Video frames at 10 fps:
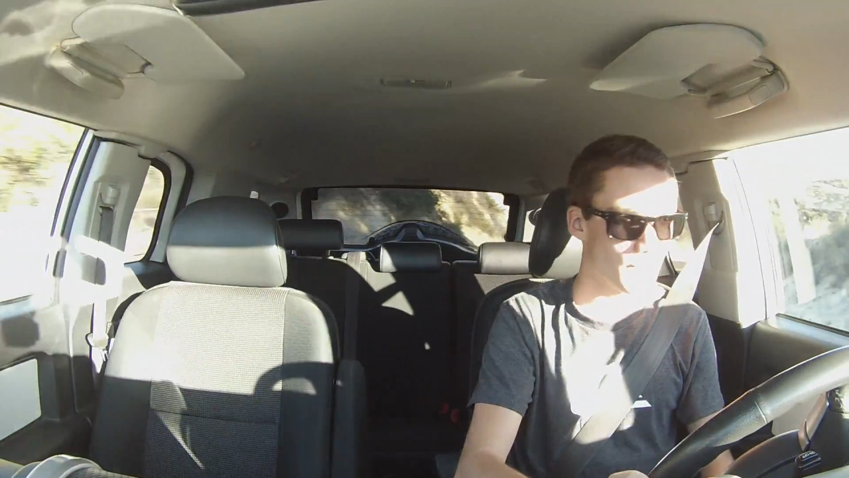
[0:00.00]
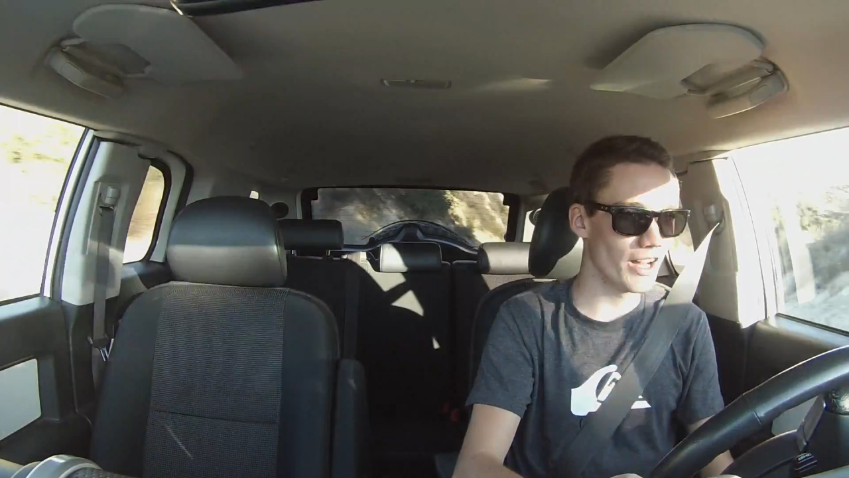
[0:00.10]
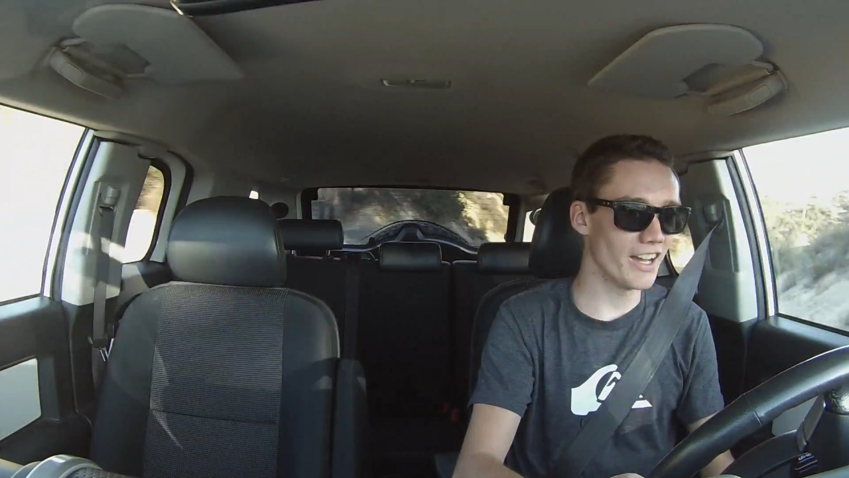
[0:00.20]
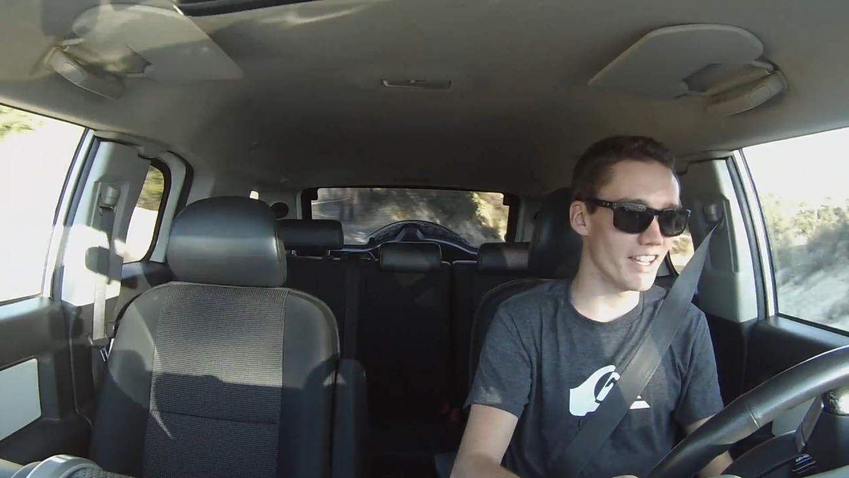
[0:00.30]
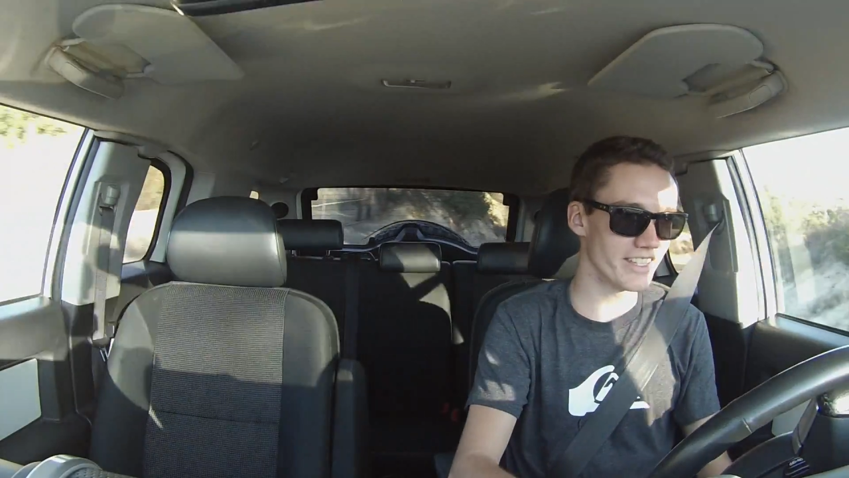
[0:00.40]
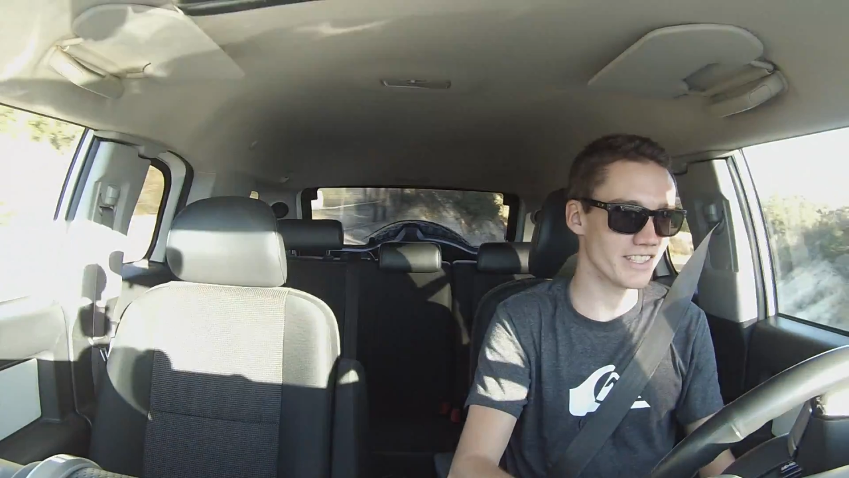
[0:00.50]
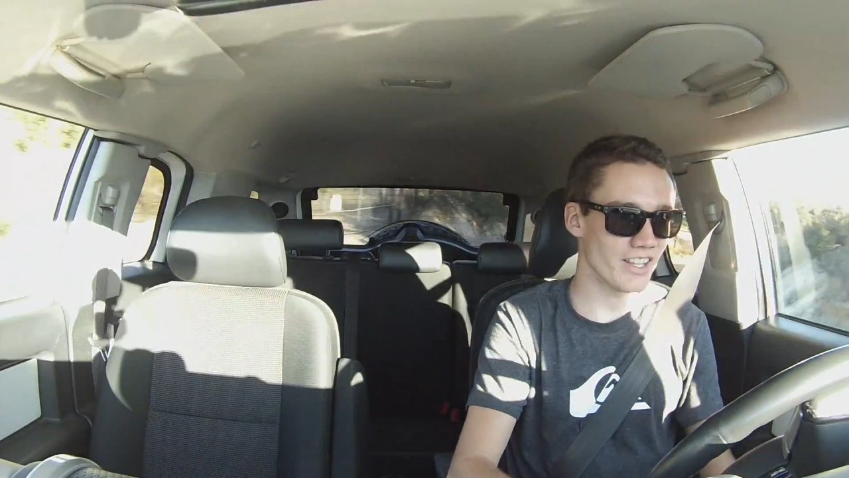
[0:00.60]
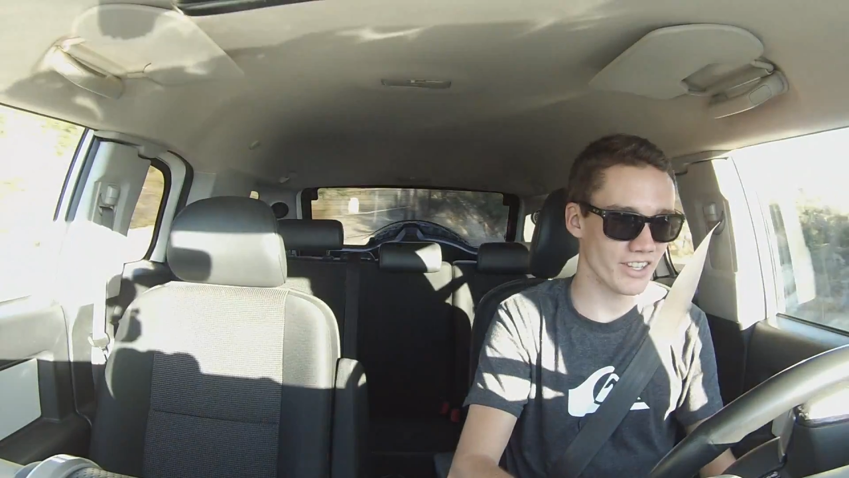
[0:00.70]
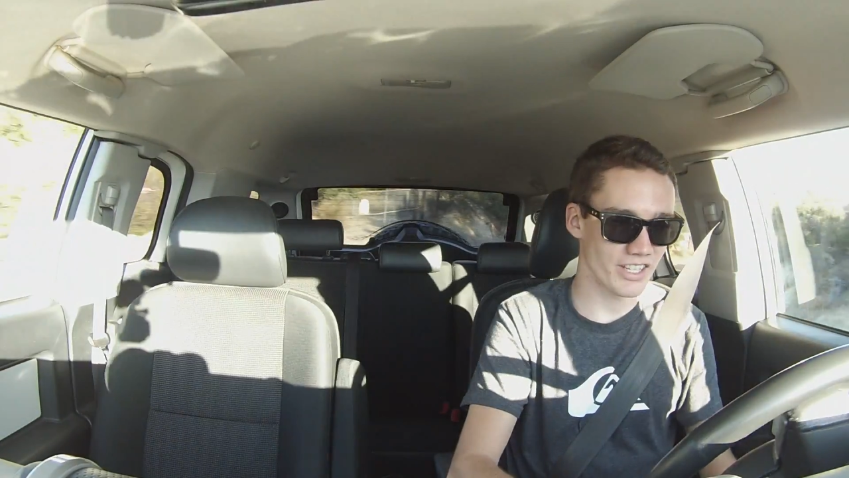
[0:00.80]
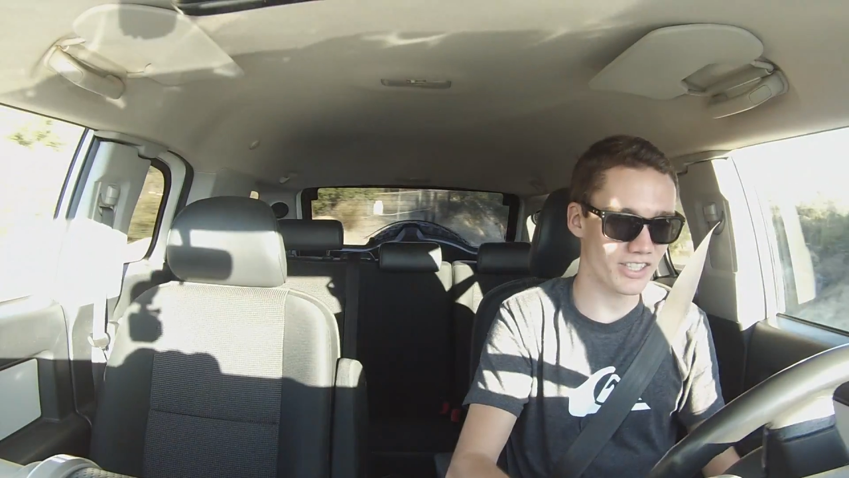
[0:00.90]
wise
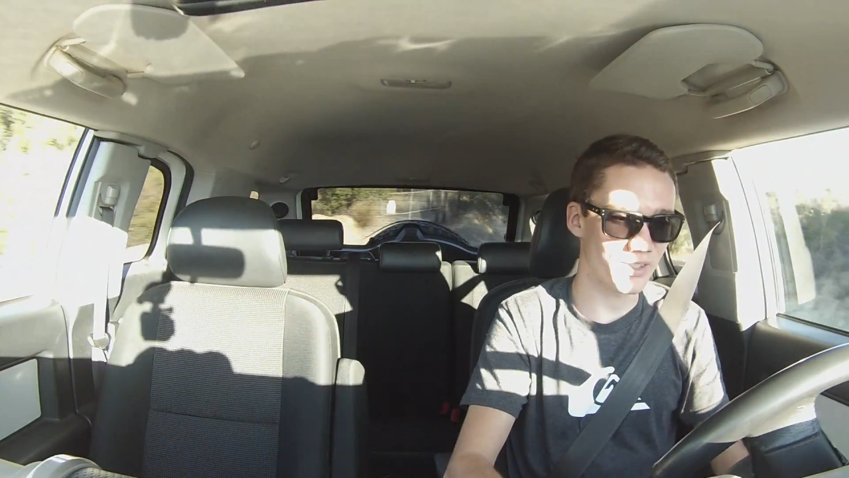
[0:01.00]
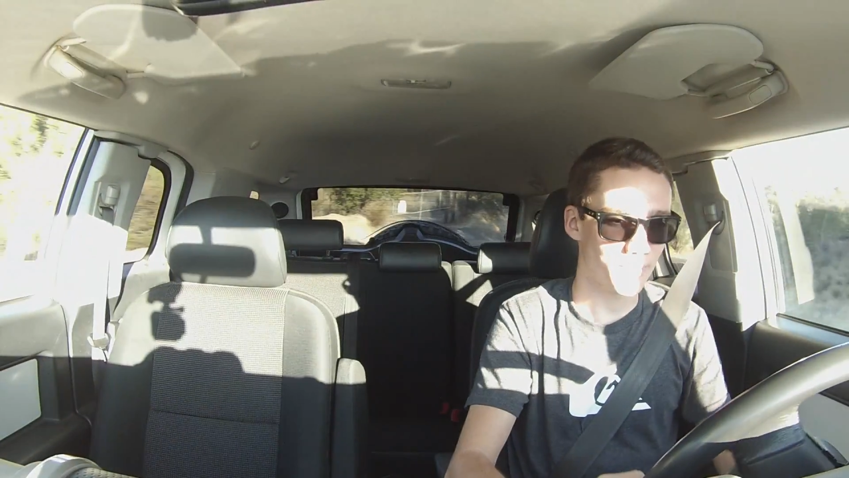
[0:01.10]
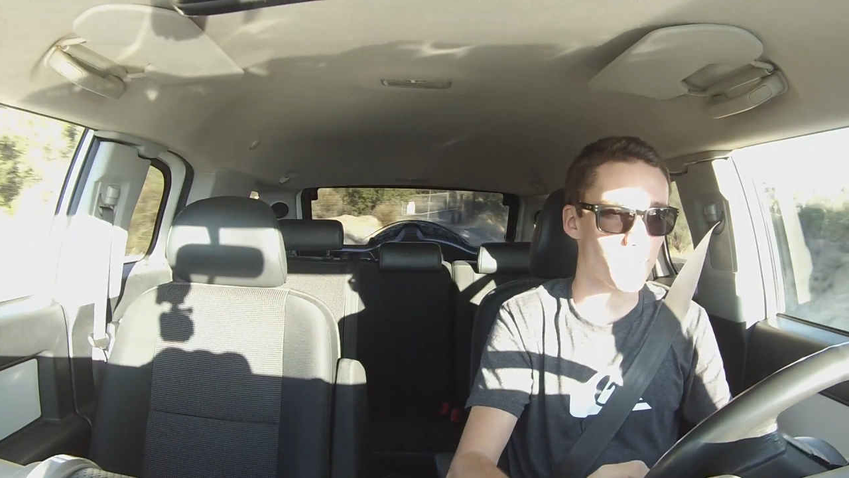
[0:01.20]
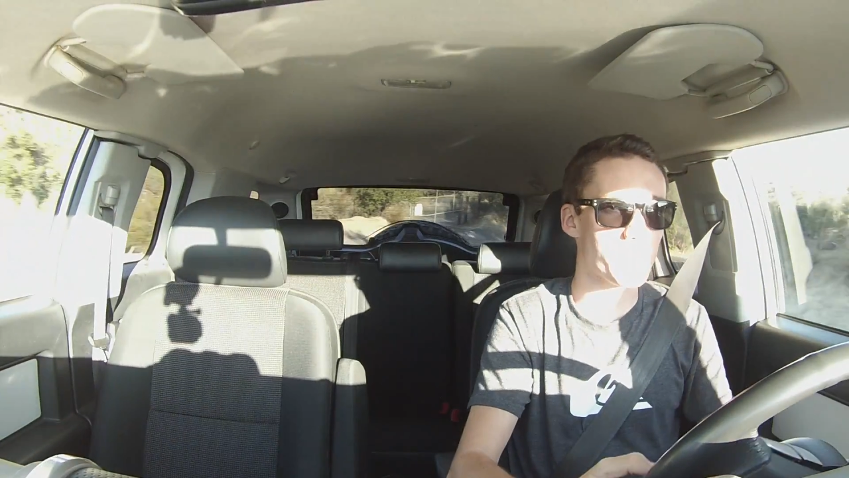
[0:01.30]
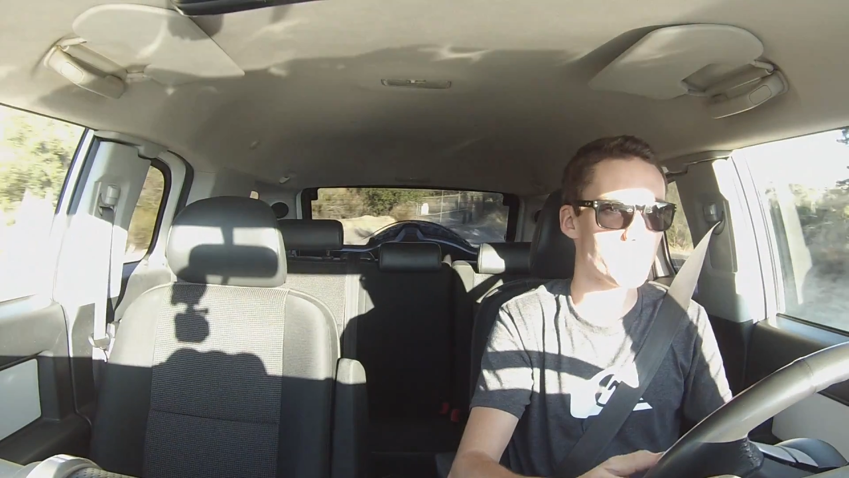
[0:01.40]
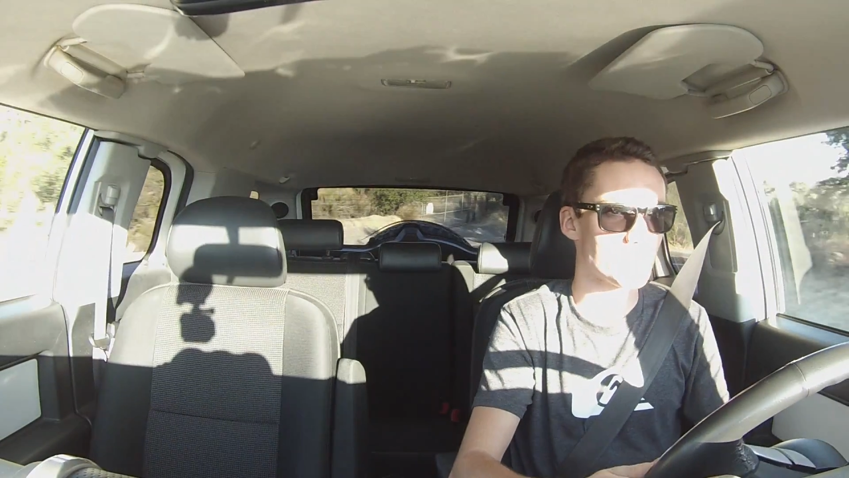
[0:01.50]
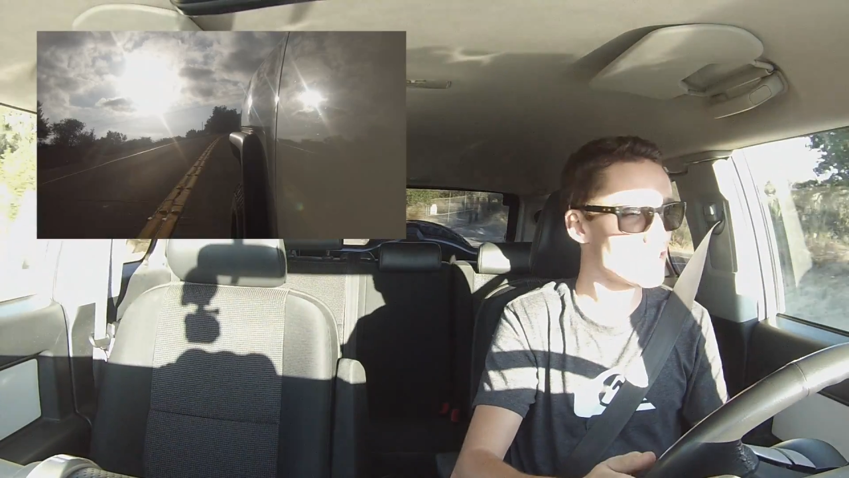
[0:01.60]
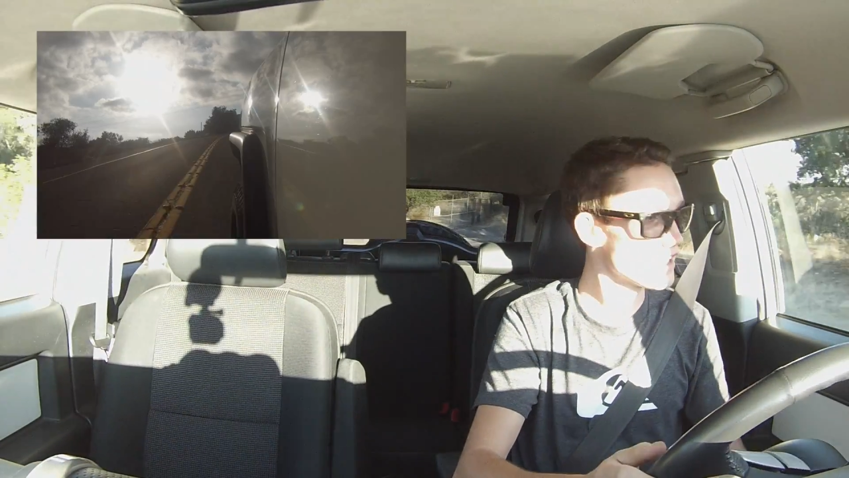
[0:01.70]
on this beast.